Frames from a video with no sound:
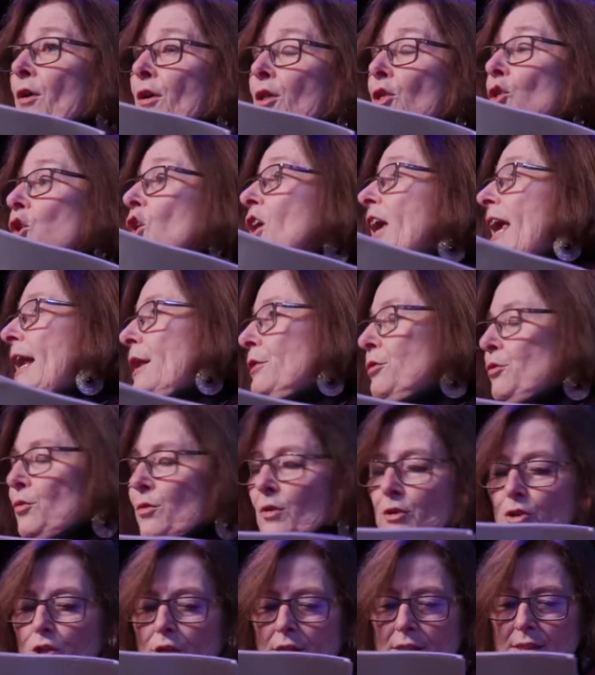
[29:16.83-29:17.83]
look at it through
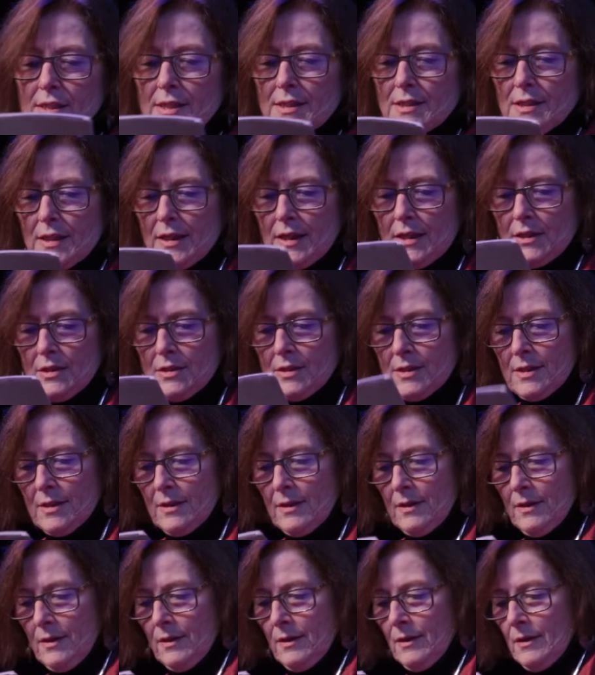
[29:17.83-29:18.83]
a justice lens.
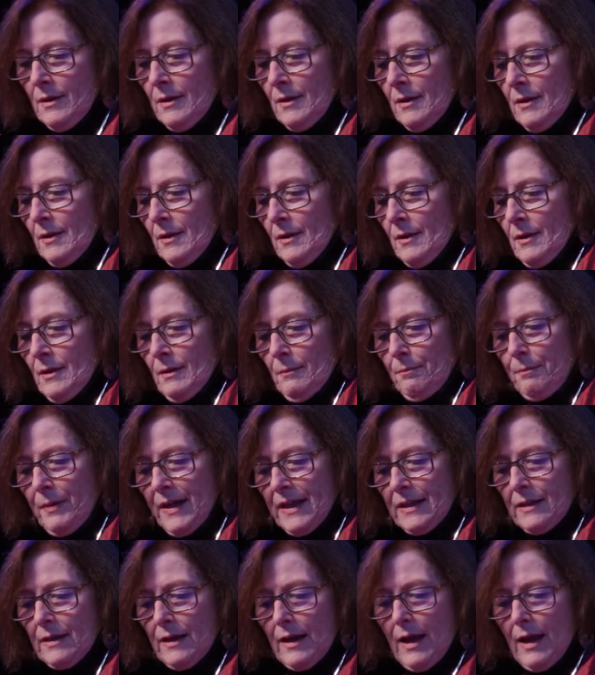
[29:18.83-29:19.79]
But